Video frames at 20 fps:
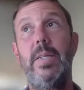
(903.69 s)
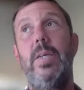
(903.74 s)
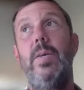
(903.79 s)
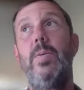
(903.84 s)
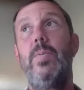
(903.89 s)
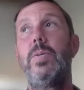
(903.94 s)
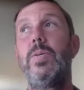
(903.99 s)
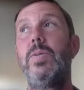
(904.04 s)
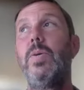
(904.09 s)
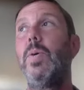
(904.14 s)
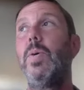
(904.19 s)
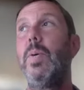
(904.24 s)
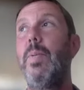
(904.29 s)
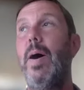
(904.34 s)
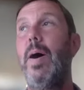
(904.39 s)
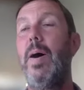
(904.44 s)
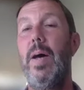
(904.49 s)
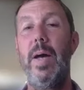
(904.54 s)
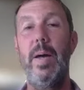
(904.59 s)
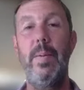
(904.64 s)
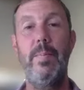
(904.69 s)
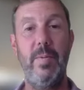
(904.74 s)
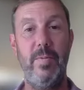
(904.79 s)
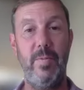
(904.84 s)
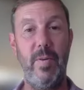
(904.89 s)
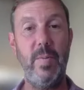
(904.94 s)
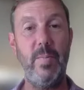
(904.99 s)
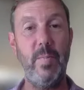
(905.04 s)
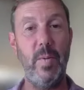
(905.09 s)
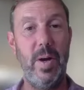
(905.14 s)
you were talking about a
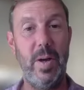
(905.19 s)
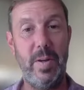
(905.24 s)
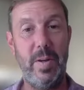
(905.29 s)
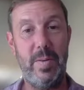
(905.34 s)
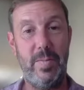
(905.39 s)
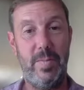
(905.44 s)
framework,